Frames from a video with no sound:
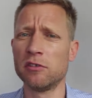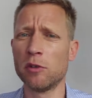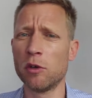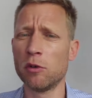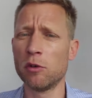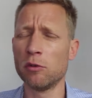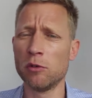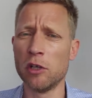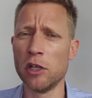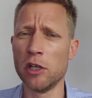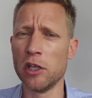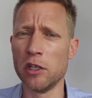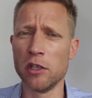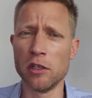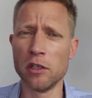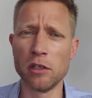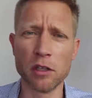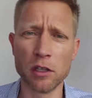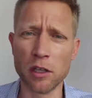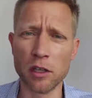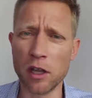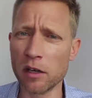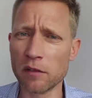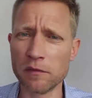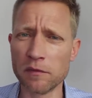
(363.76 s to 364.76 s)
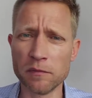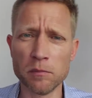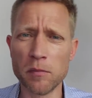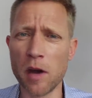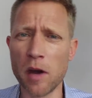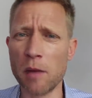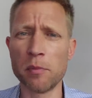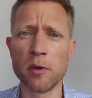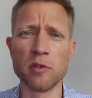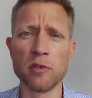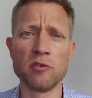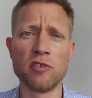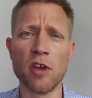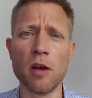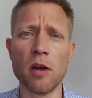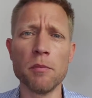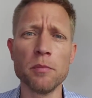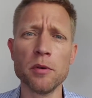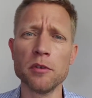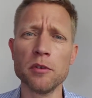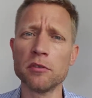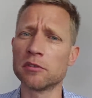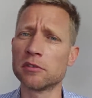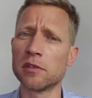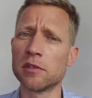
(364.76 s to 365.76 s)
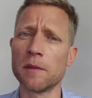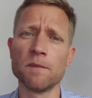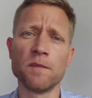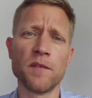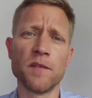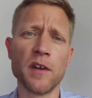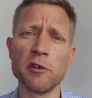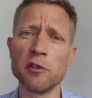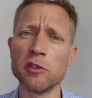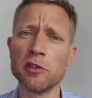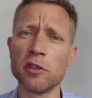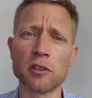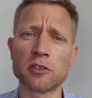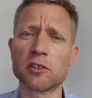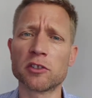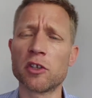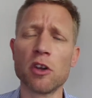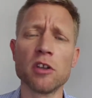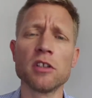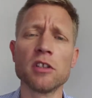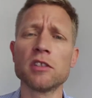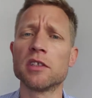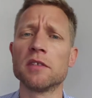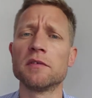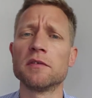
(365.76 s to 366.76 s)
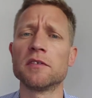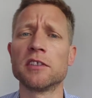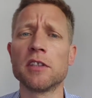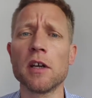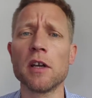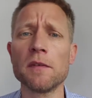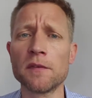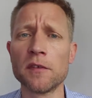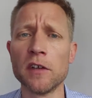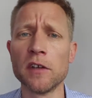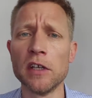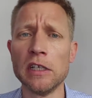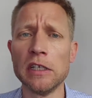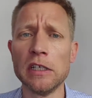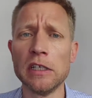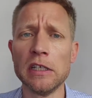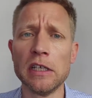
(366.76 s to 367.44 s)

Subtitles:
you know, a lot of mumbo jumbo, some very alternative stuff.